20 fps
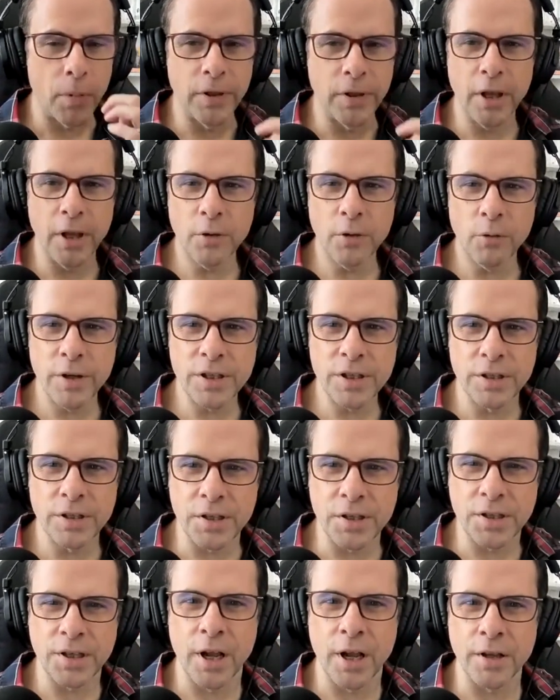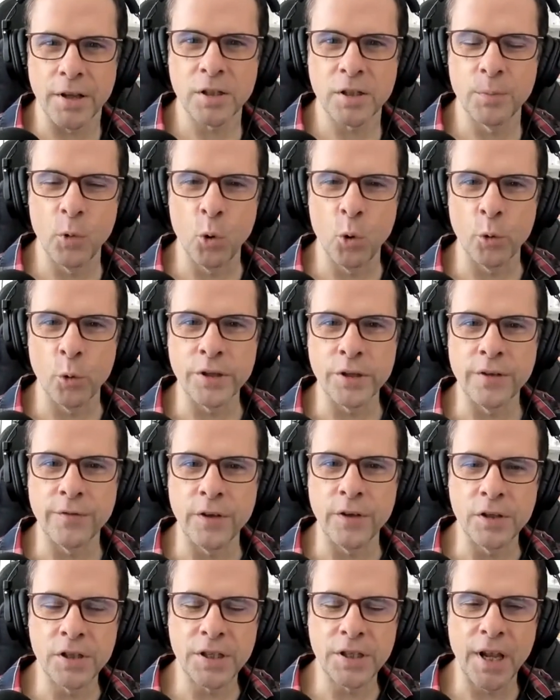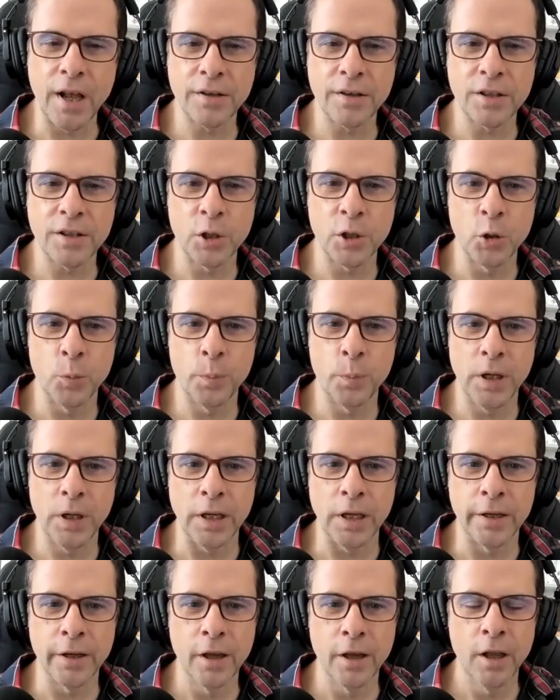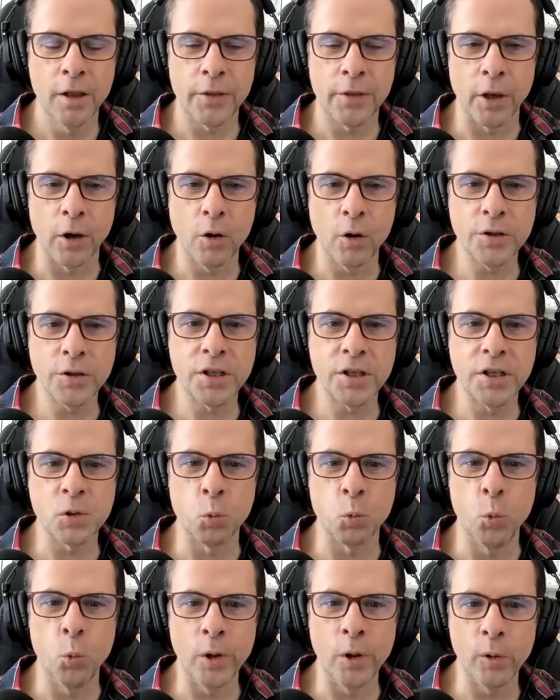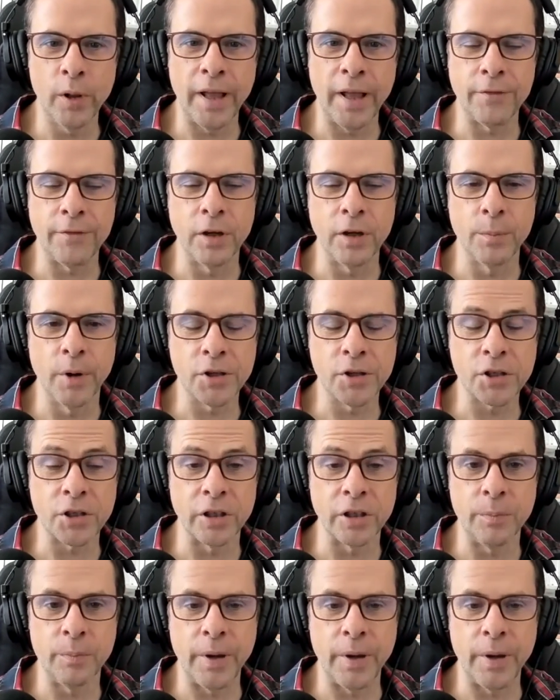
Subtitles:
The other reason to start small is if you start too big, the losses will have an emotional